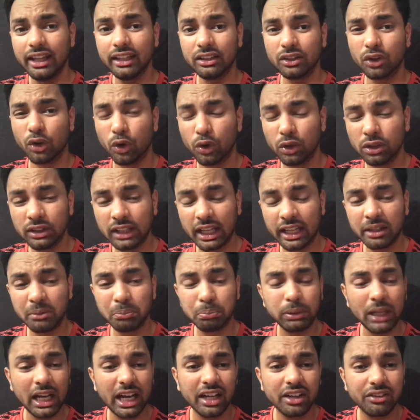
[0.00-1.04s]
online
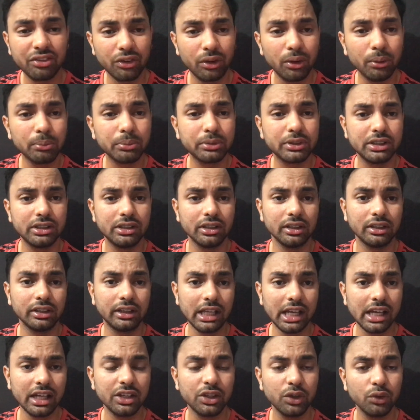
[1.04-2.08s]
platforms,
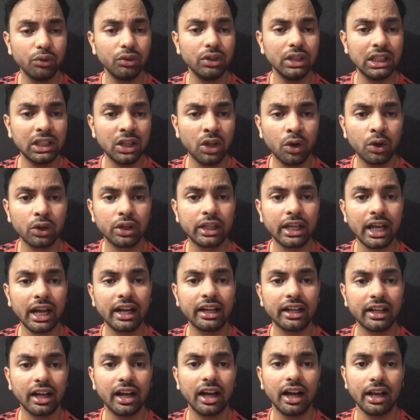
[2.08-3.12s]
there you will not
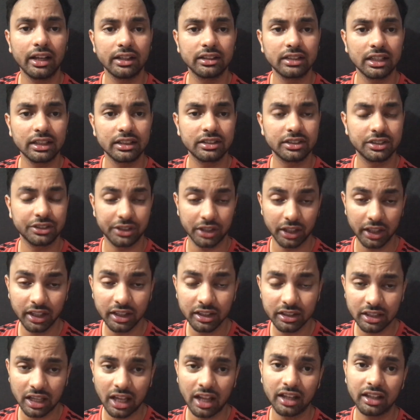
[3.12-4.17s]
get such
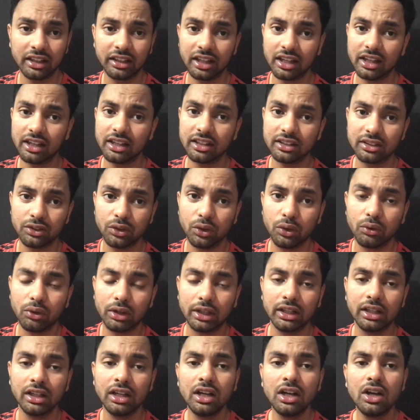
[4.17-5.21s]
things, and there is no
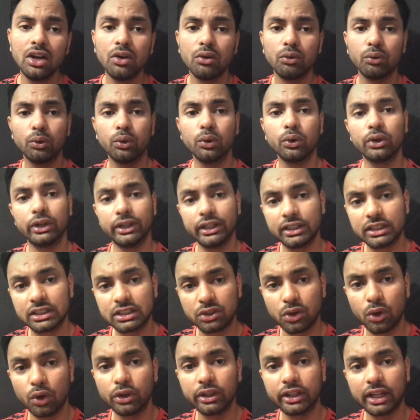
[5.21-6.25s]
one who is
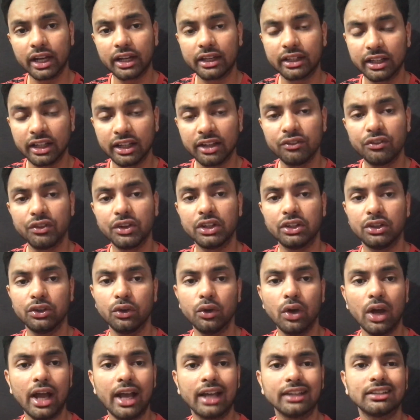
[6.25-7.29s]
contacting with you
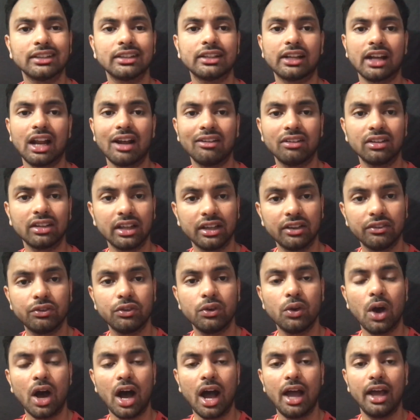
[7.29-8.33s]
as a travel. If
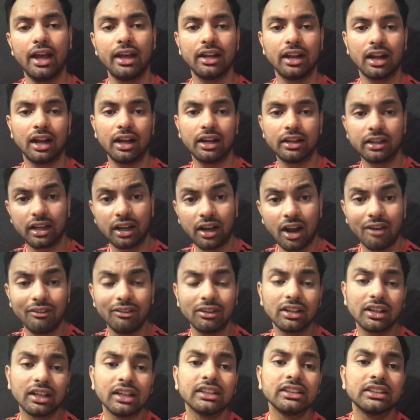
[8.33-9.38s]
you hire a travel
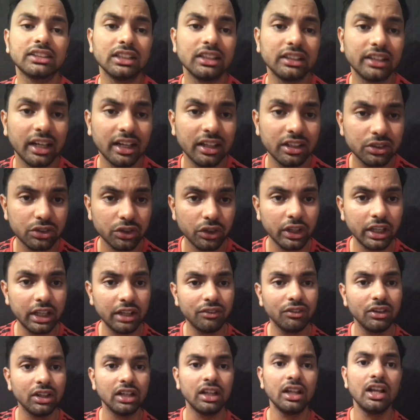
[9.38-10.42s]
consultant, so he
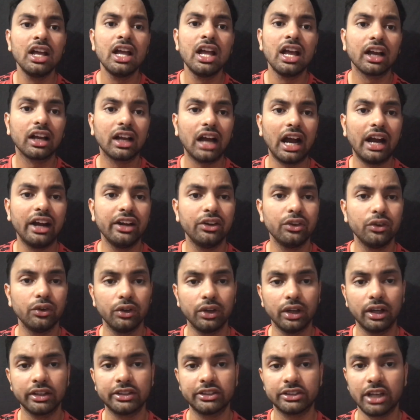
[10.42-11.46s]
will guide you
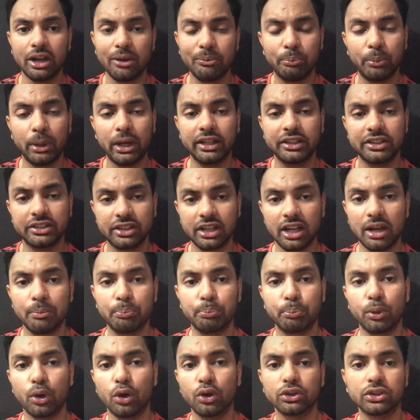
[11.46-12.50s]
a step by step
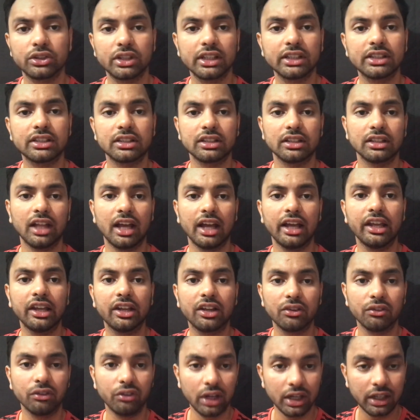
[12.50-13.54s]
process, like
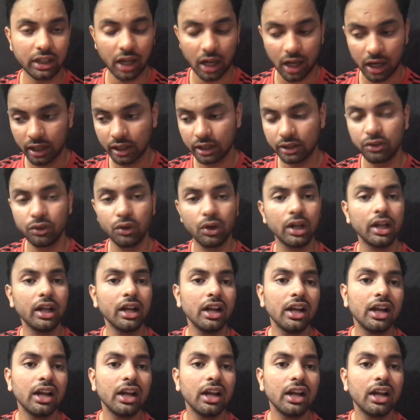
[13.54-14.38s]
what are your